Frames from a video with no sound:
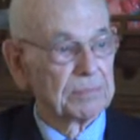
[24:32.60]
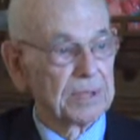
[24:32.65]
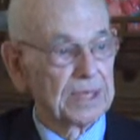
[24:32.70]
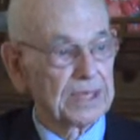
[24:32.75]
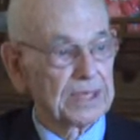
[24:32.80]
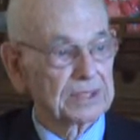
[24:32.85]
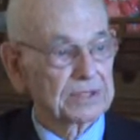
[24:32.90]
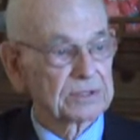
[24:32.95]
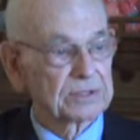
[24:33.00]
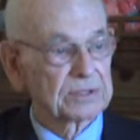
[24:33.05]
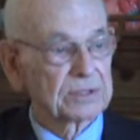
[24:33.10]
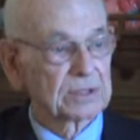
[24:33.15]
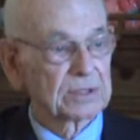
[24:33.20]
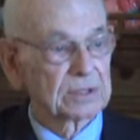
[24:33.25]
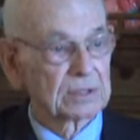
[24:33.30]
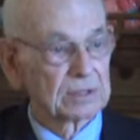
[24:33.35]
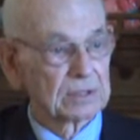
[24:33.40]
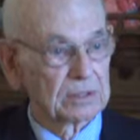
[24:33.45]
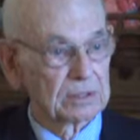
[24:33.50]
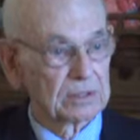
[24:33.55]
best
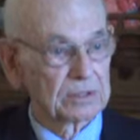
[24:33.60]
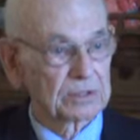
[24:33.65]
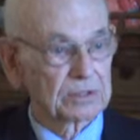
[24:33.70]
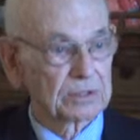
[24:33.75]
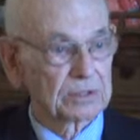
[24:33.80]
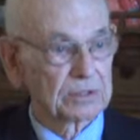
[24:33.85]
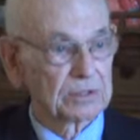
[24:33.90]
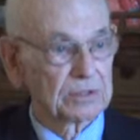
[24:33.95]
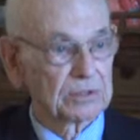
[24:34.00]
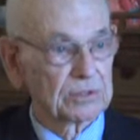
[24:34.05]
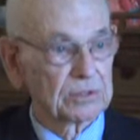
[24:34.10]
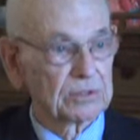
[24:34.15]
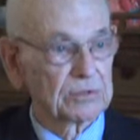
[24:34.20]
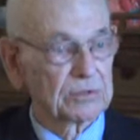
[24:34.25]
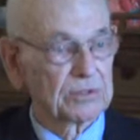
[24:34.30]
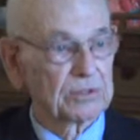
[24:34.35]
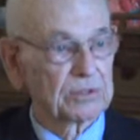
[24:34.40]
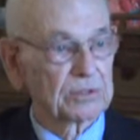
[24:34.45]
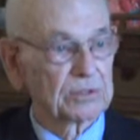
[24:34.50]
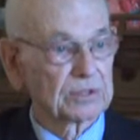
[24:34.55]
little school
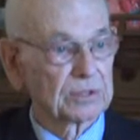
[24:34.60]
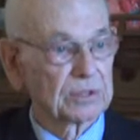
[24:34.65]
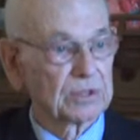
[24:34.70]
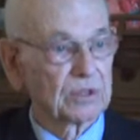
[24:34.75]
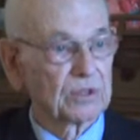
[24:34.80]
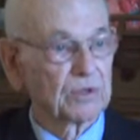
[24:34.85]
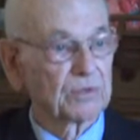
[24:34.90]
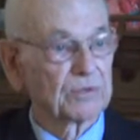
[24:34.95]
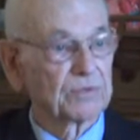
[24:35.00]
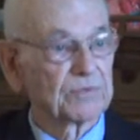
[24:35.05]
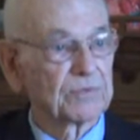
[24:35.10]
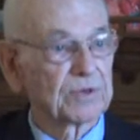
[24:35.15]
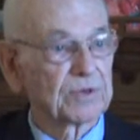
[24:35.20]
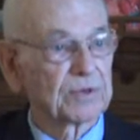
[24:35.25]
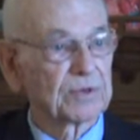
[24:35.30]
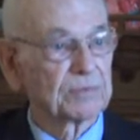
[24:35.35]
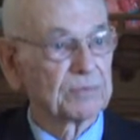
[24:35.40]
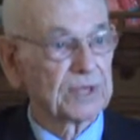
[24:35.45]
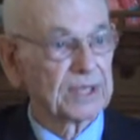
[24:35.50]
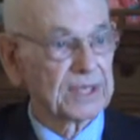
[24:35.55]
you could go
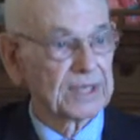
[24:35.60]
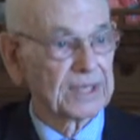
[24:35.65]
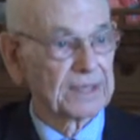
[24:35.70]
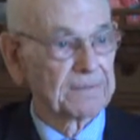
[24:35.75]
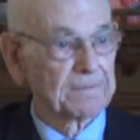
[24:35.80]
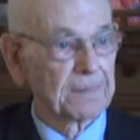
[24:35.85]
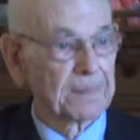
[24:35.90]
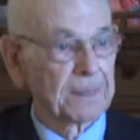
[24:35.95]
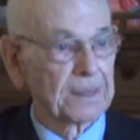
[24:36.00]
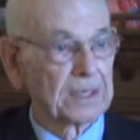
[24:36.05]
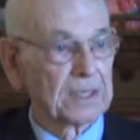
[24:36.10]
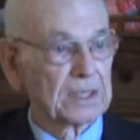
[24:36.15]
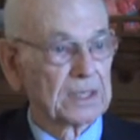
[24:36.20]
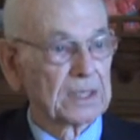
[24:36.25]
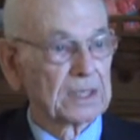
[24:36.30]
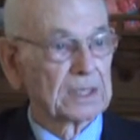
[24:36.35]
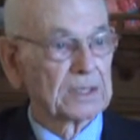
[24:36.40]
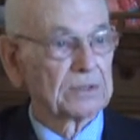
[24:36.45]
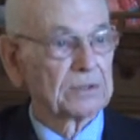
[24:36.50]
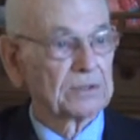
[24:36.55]
for the money.
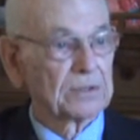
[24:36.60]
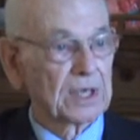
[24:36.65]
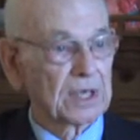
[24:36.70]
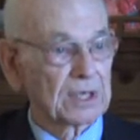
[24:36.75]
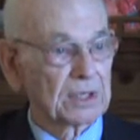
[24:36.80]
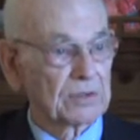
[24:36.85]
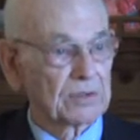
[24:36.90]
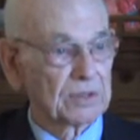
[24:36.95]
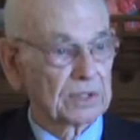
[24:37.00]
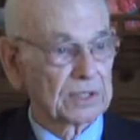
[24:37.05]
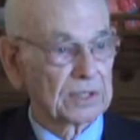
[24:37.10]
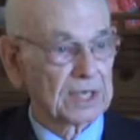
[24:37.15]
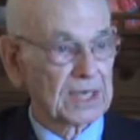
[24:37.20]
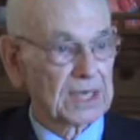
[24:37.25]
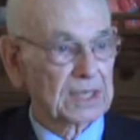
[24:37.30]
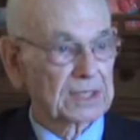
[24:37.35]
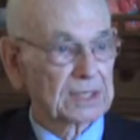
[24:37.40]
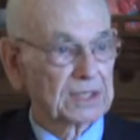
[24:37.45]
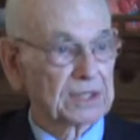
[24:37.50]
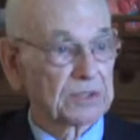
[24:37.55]
You not only
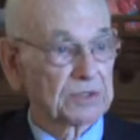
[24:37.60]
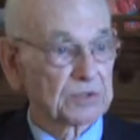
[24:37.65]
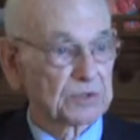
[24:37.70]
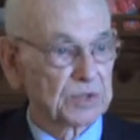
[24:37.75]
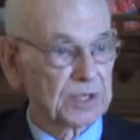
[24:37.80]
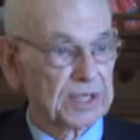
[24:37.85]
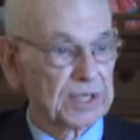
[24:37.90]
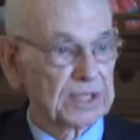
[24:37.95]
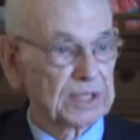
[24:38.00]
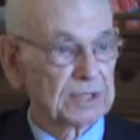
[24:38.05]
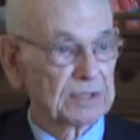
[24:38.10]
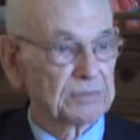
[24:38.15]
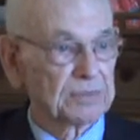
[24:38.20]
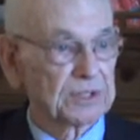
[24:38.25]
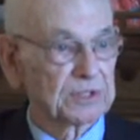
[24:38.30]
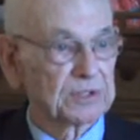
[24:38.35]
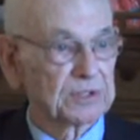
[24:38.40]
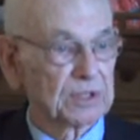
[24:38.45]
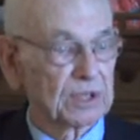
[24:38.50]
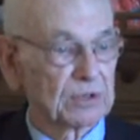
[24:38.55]
got good training,
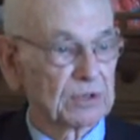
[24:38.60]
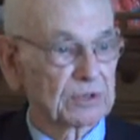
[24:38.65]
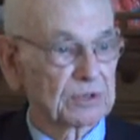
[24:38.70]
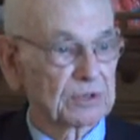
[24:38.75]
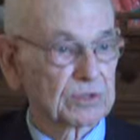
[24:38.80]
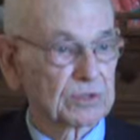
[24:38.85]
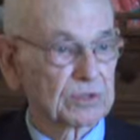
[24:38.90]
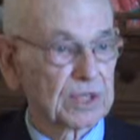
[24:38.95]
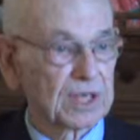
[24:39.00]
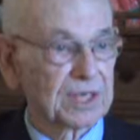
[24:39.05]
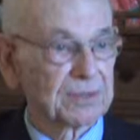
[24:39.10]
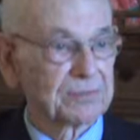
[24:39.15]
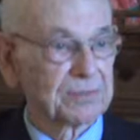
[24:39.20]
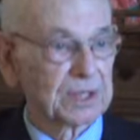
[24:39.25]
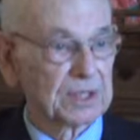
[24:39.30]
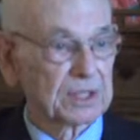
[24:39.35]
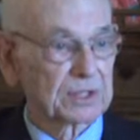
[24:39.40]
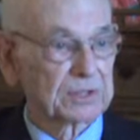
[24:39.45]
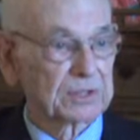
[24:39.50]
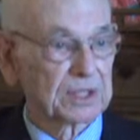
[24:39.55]
but you also got
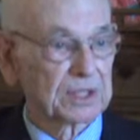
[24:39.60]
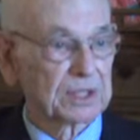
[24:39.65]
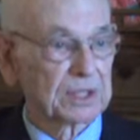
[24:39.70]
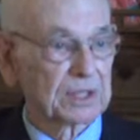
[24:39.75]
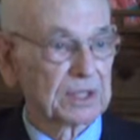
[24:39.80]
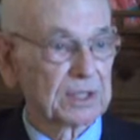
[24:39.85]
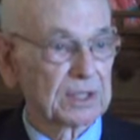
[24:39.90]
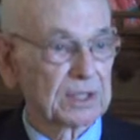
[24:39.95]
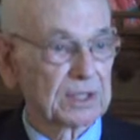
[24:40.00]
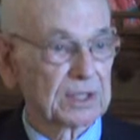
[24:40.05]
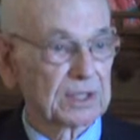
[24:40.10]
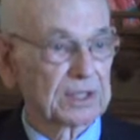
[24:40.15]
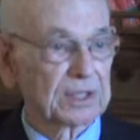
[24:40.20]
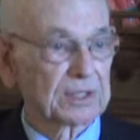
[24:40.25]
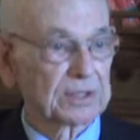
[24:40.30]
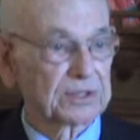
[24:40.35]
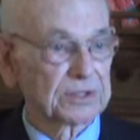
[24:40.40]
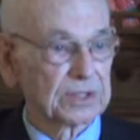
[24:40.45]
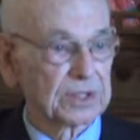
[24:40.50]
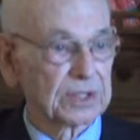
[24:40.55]
military
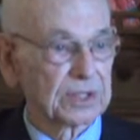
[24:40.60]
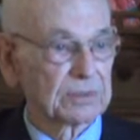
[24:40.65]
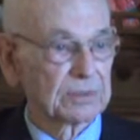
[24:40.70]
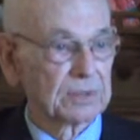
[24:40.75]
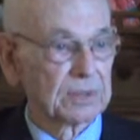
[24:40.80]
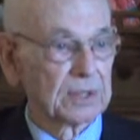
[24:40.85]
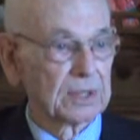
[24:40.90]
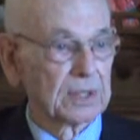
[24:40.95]
leadership.